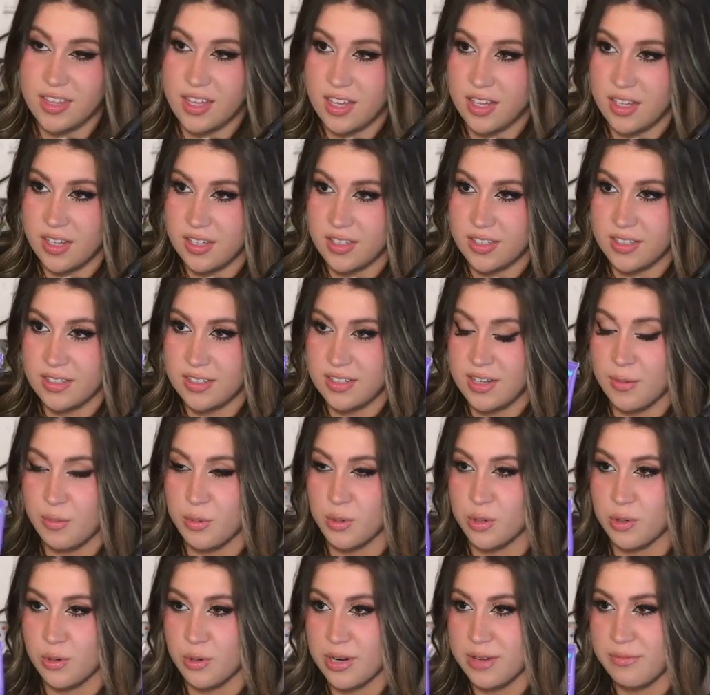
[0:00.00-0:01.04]
the
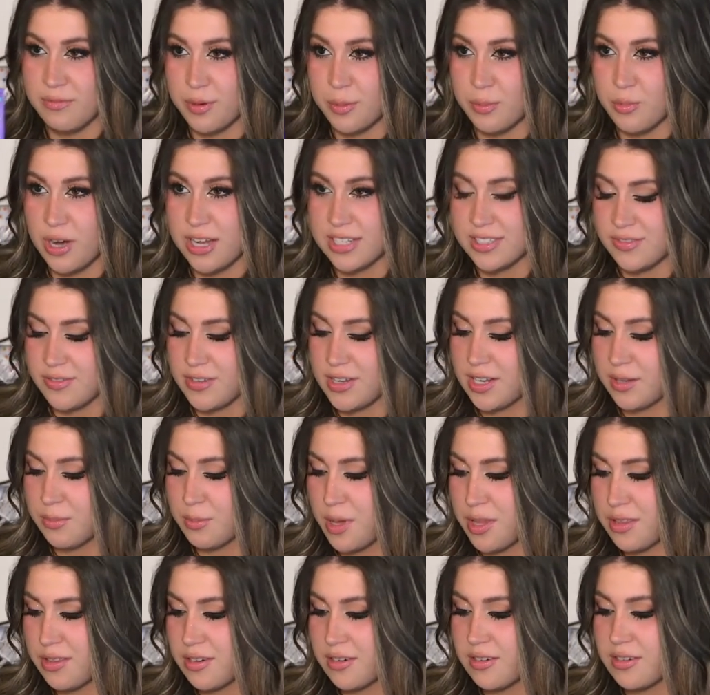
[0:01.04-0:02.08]
nipple cream for breastfeeding
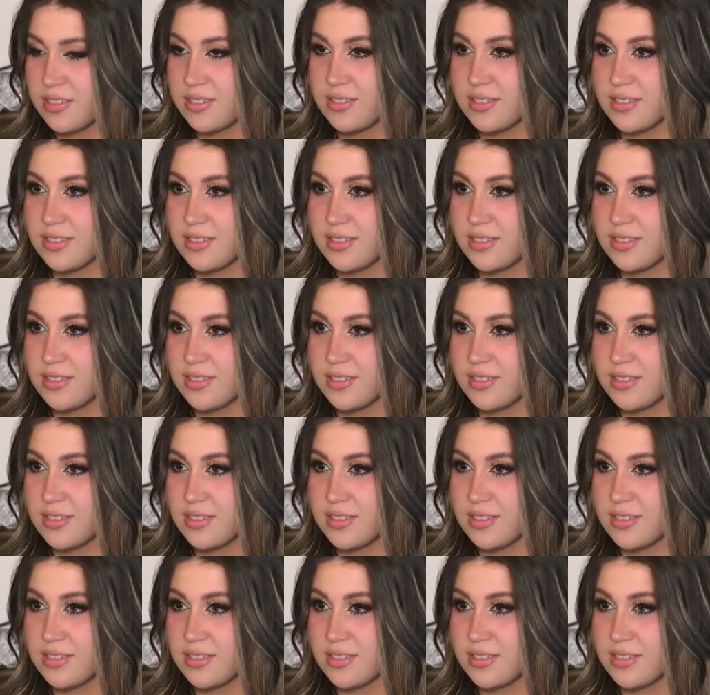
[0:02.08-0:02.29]
mothers.